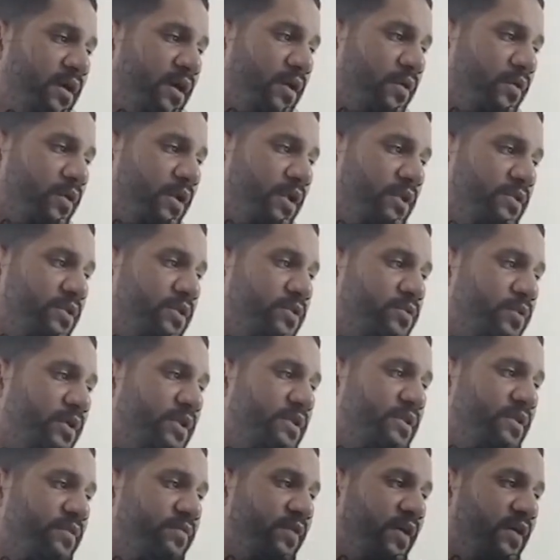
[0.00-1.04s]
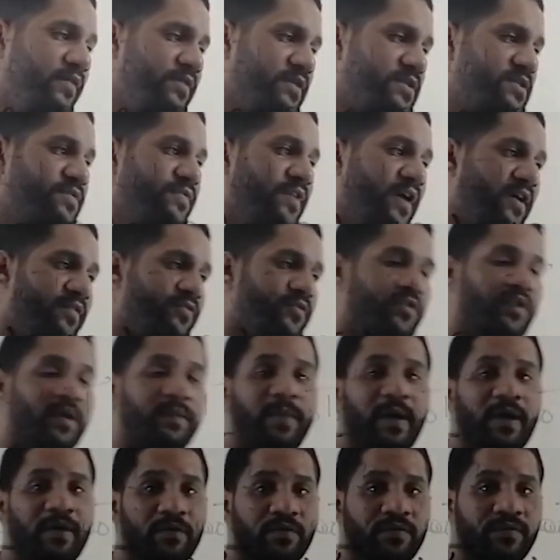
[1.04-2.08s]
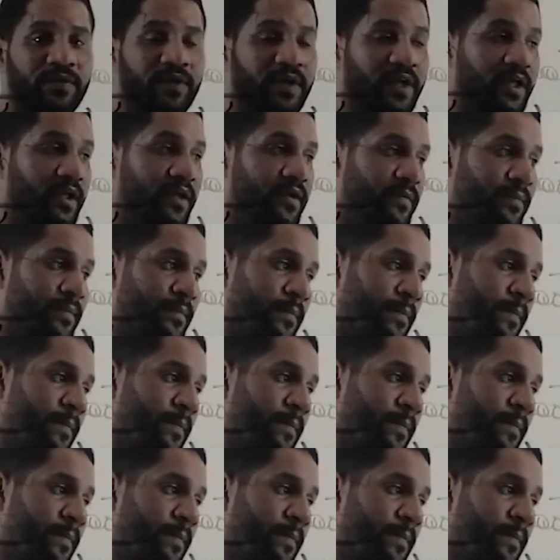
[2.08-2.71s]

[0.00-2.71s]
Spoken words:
and 125 is 5 to the power of 3.